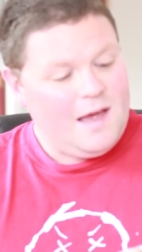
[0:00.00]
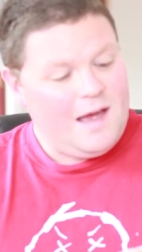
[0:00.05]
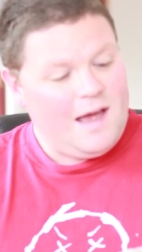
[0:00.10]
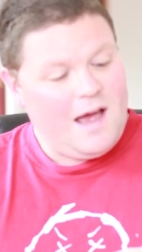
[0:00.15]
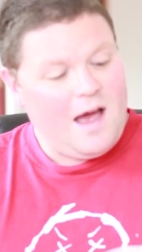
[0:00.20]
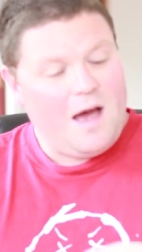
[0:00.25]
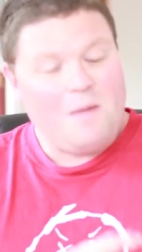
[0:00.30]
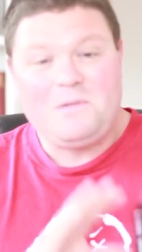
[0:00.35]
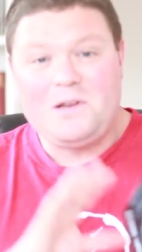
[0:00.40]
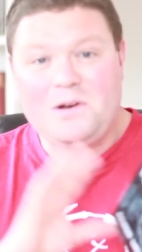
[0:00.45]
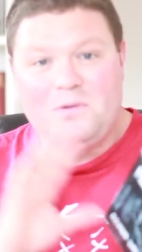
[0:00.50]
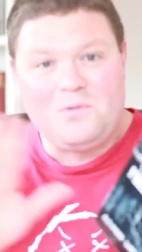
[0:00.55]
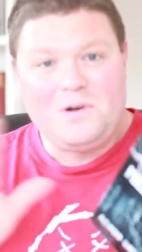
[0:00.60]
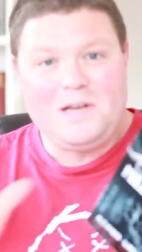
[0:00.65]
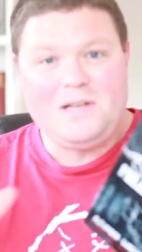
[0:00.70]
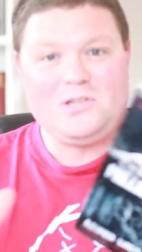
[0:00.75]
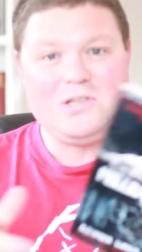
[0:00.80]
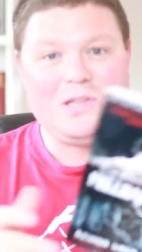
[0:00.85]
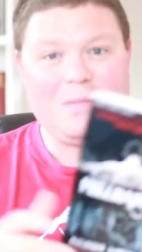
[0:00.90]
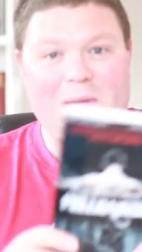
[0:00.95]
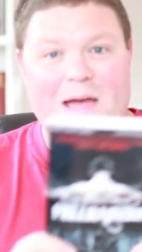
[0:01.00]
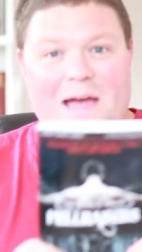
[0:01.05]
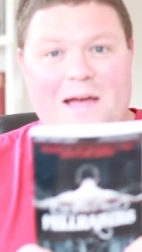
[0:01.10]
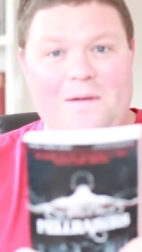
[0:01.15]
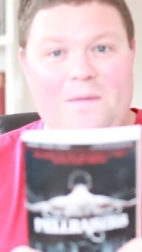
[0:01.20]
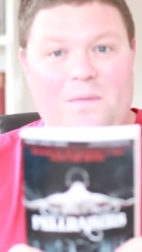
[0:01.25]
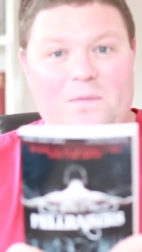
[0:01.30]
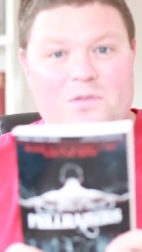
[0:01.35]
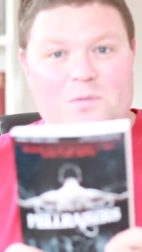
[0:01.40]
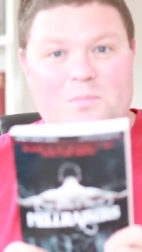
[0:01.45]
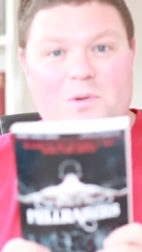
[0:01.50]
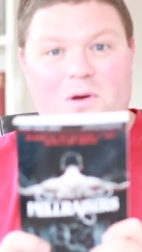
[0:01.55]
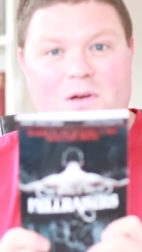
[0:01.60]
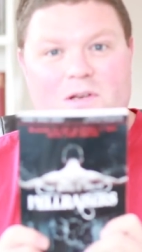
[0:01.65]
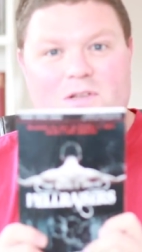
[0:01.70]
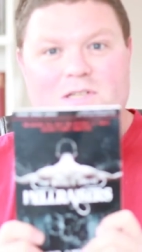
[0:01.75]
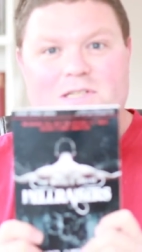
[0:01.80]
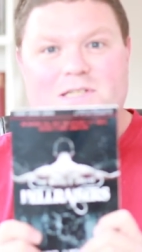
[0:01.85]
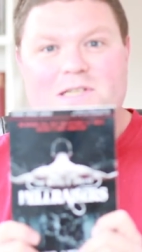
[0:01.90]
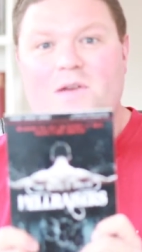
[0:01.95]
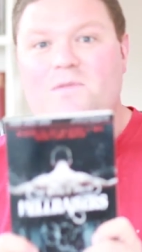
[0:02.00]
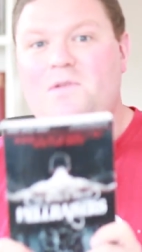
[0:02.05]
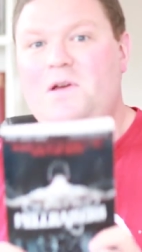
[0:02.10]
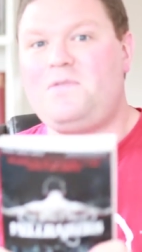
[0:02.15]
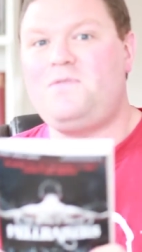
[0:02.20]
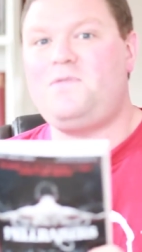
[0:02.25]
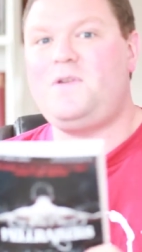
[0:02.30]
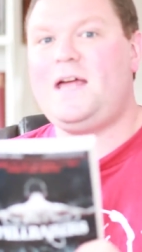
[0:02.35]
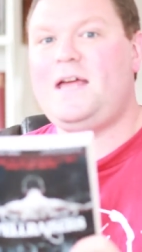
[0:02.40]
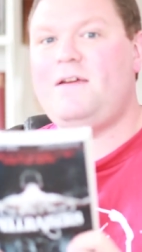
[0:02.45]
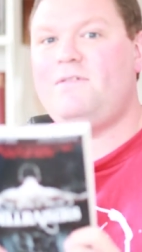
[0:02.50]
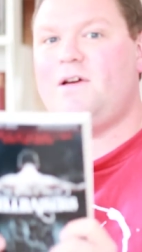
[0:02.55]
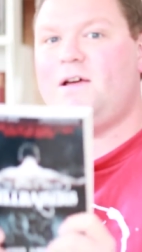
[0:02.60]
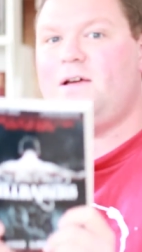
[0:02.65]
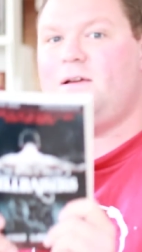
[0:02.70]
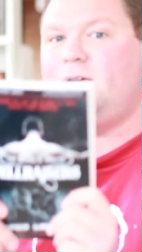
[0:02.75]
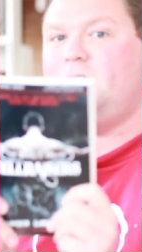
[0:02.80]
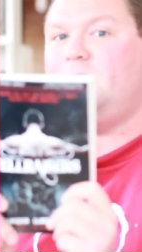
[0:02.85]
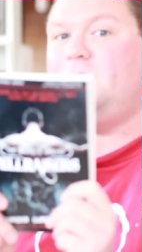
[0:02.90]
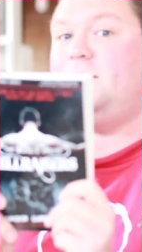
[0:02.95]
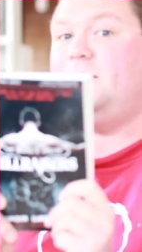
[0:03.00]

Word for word: I'm going to read you the back of the book just to give you a flavour.